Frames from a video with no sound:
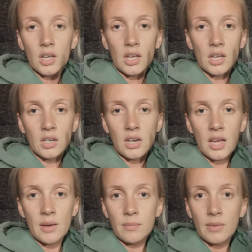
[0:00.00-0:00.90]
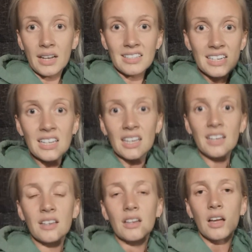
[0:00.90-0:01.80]
And I did
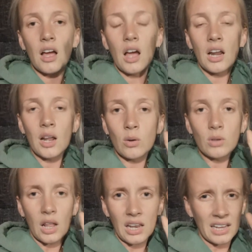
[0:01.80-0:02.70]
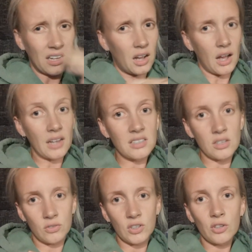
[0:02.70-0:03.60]
it, and I
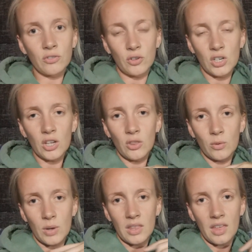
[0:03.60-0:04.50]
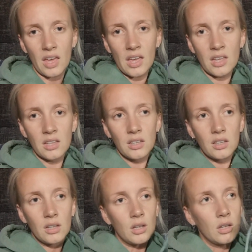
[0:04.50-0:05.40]
did feel funny on the way there,
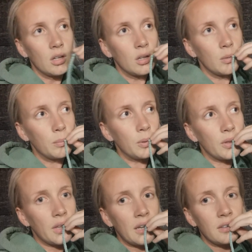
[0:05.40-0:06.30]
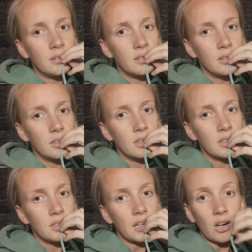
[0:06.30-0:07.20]
but then
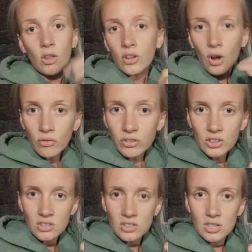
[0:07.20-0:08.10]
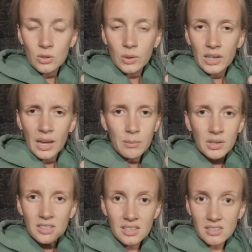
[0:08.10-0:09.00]
I got the confidence to do it again
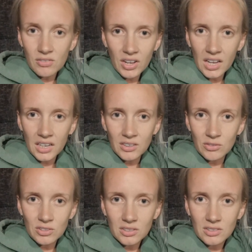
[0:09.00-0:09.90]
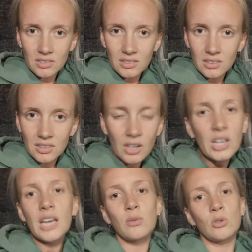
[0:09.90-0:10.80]
because I survived.
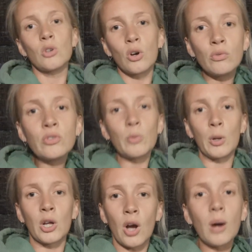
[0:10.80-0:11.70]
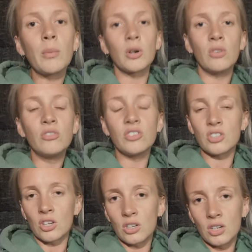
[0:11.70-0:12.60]
Okay, it was uncomfortable, I got out of my comfort
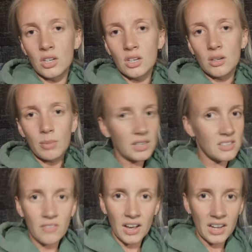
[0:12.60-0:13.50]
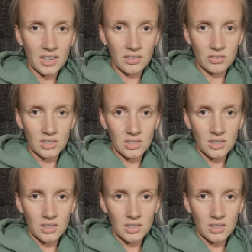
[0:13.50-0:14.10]
zone, but I survived.